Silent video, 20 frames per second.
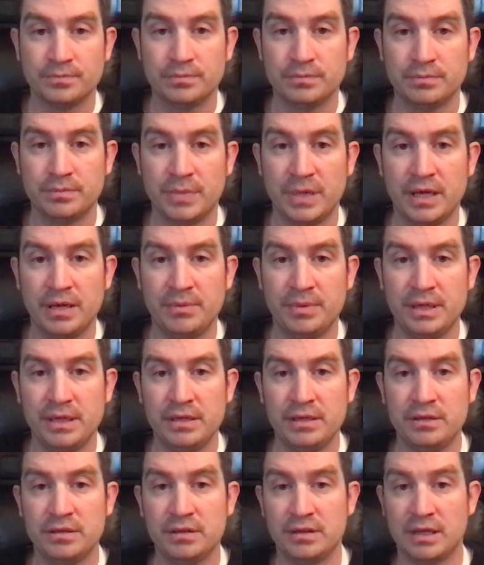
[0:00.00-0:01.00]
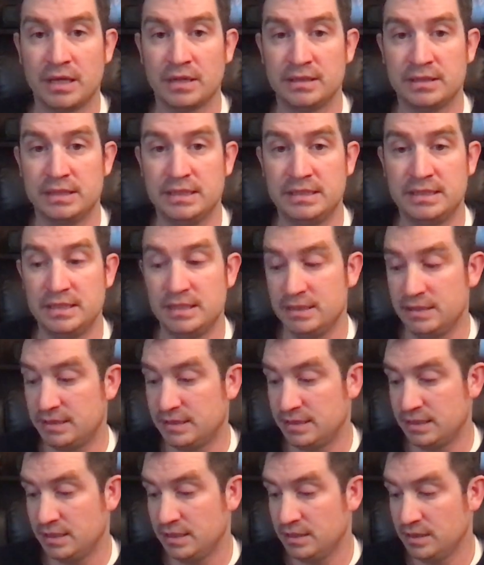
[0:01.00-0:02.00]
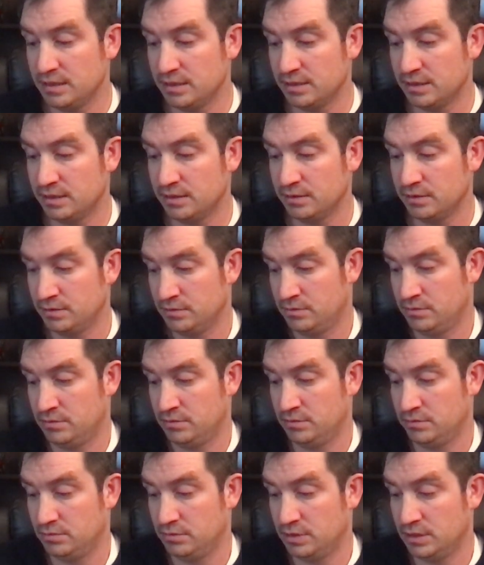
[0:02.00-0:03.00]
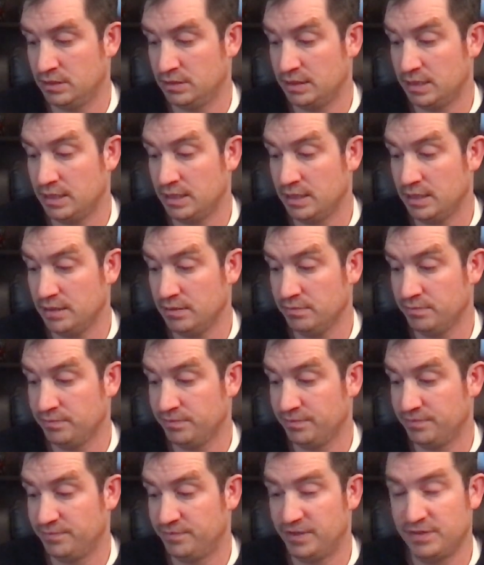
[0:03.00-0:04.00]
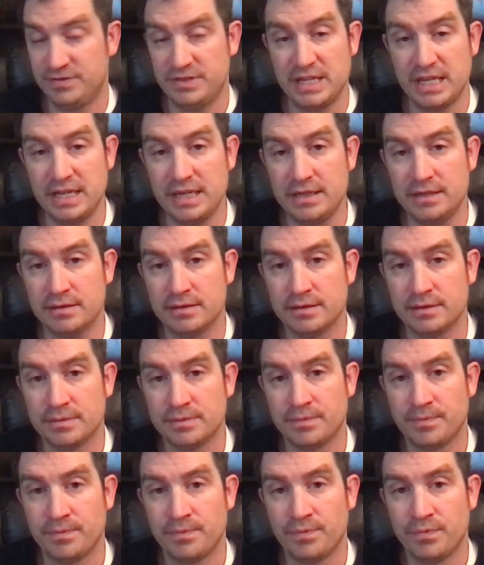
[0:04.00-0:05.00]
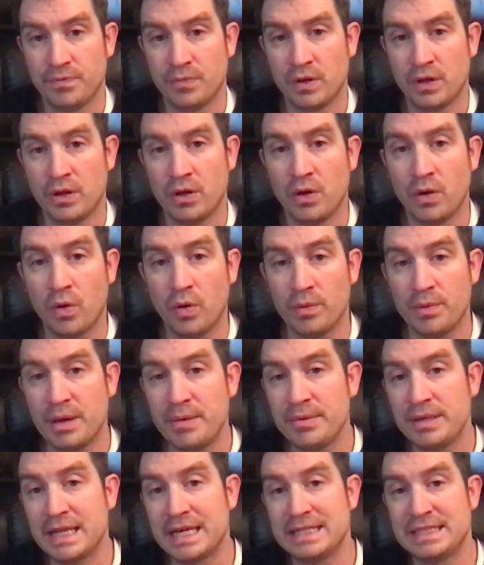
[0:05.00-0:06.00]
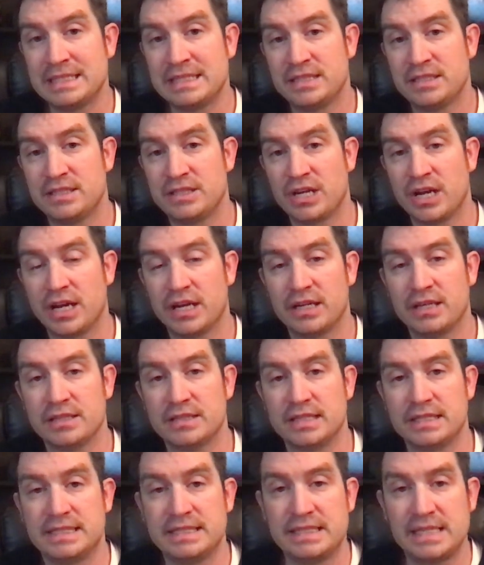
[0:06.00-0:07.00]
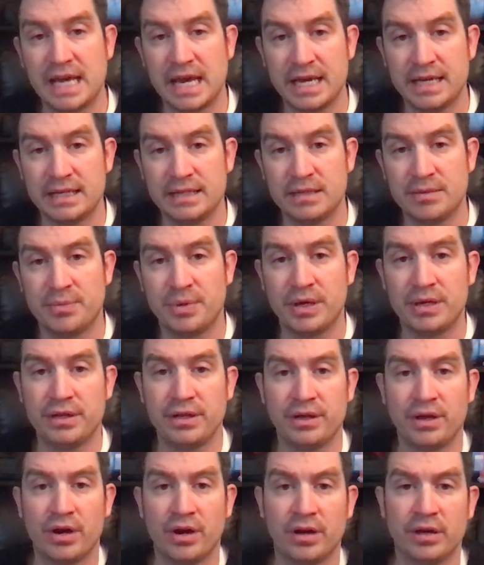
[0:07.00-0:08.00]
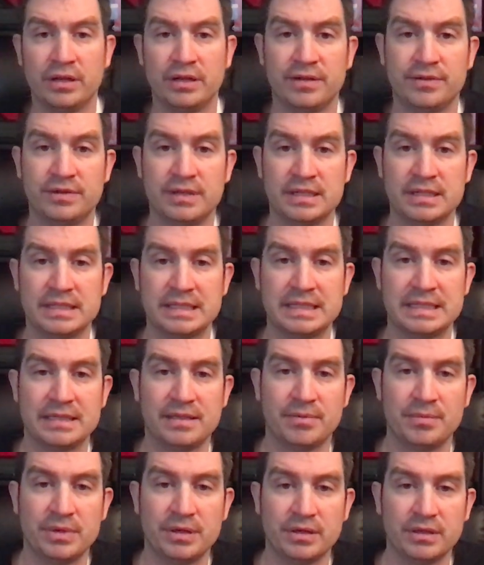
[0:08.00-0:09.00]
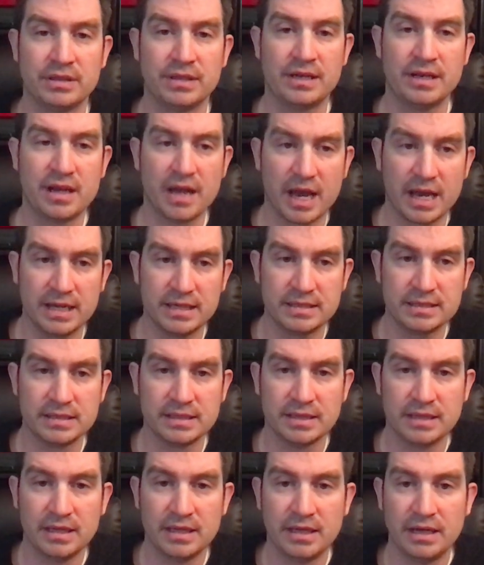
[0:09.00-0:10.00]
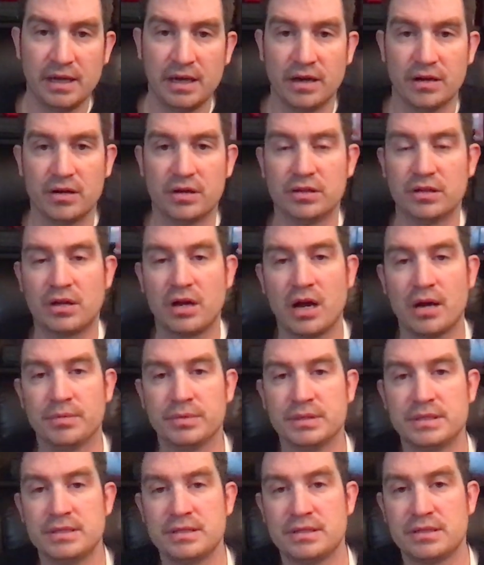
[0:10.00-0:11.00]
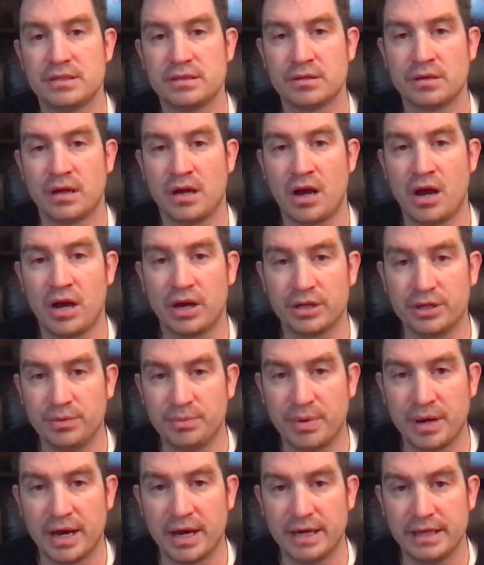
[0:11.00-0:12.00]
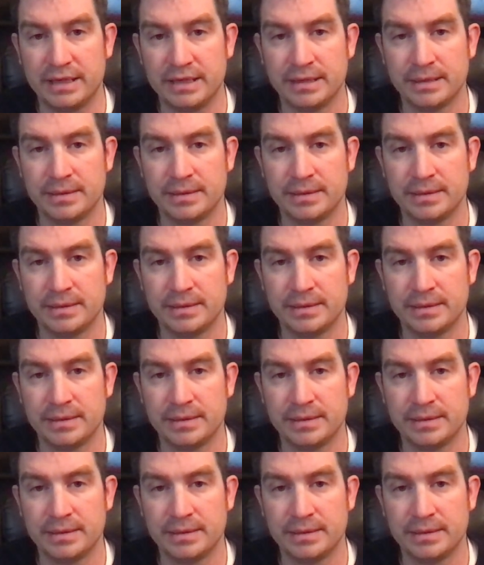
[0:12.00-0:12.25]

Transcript: Maybe that DC is a 15. Or maybe that check is a 10, depending on is it in the middle of the night and are the goblins occupied.